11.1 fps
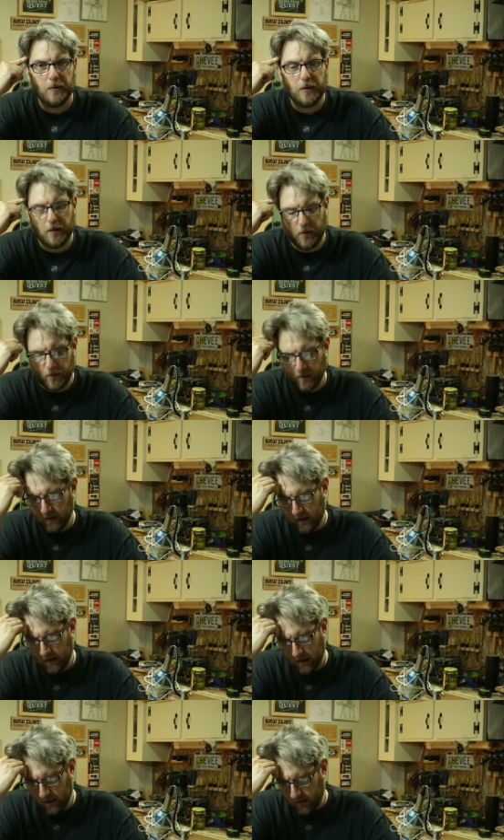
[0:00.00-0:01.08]
So
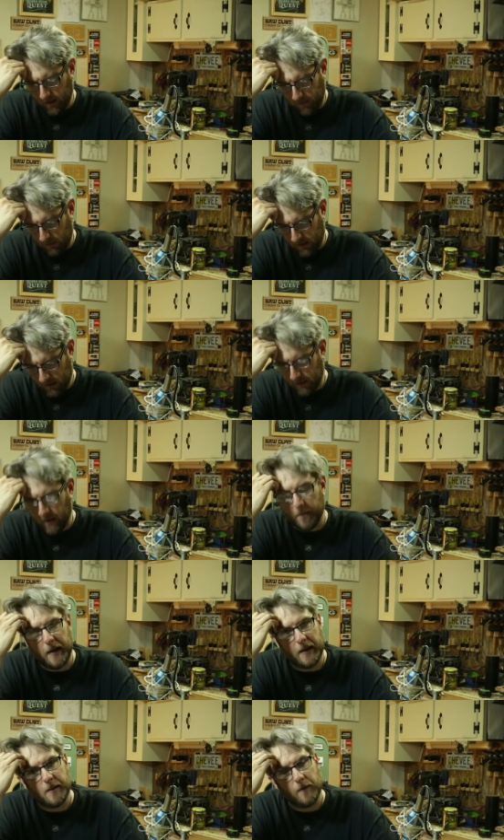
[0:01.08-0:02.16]
uh, maybe this time I'll
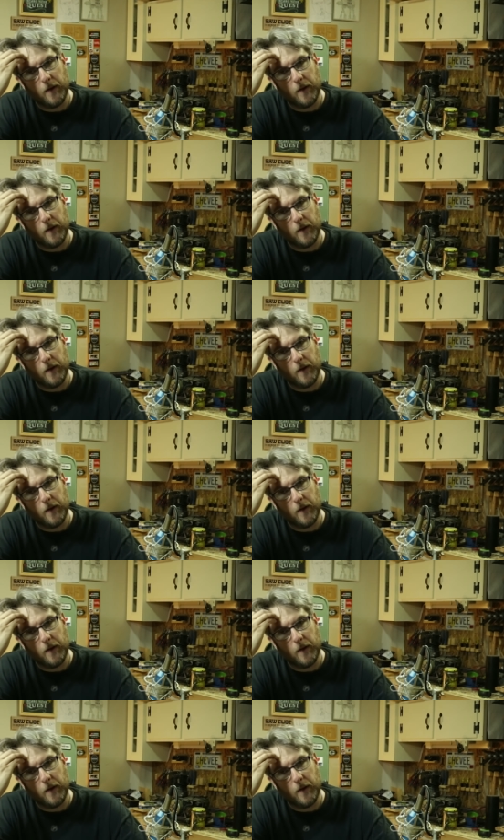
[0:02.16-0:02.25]
make some